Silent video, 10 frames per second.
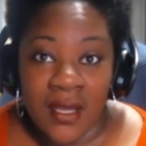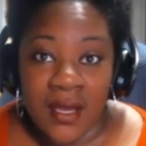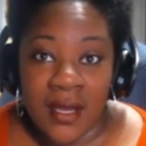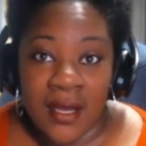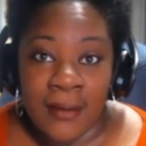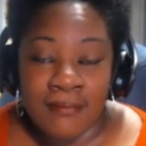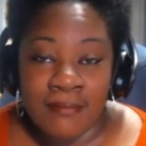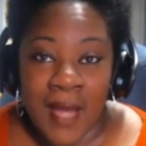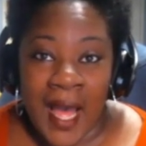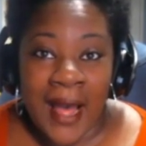
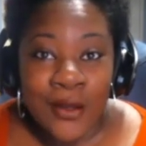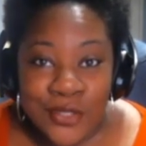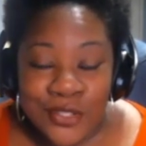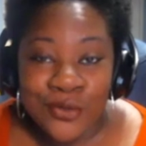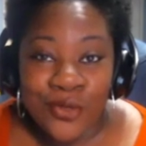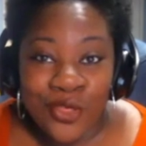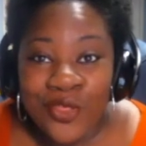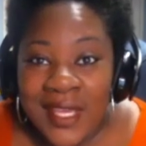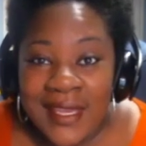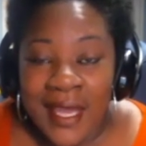how to
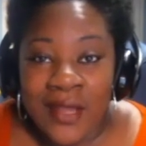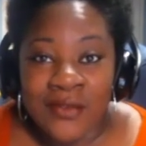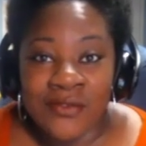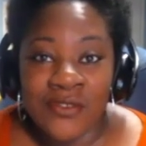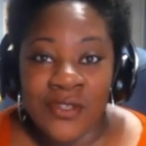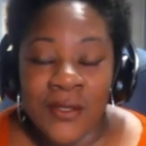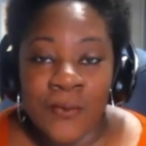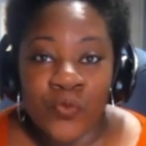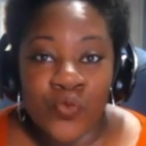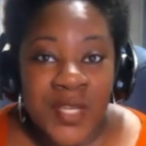think and
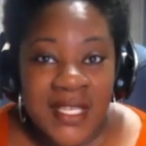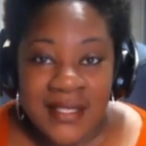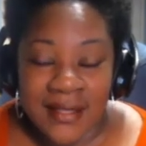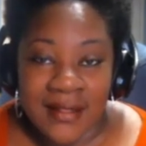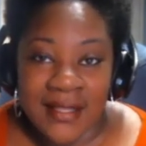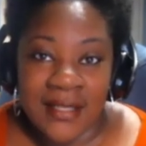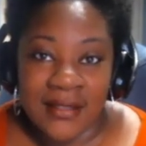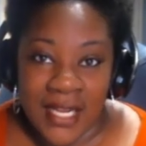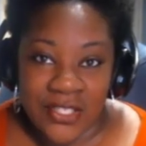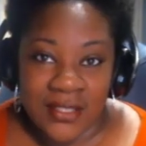reason
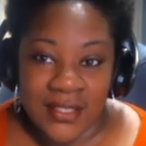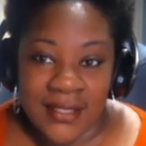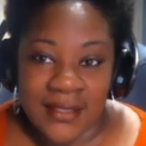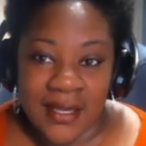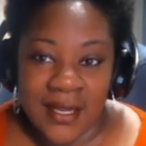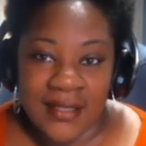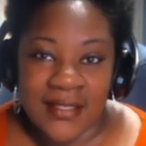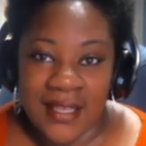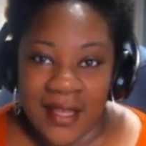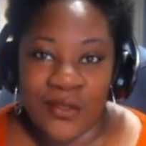theologically
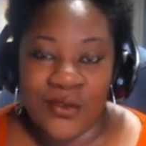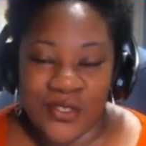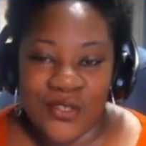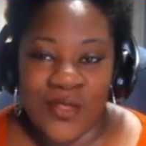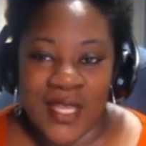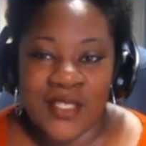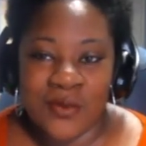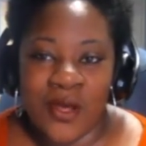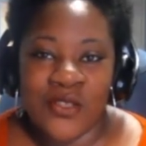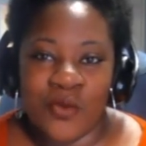together. So that's
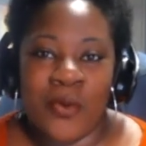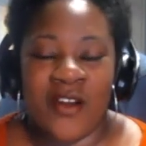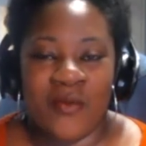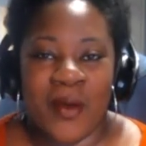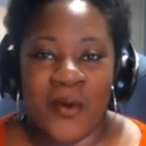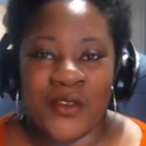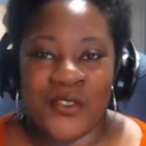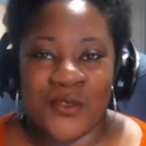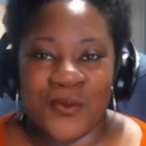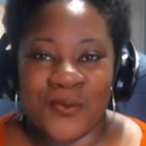also part of my work, too.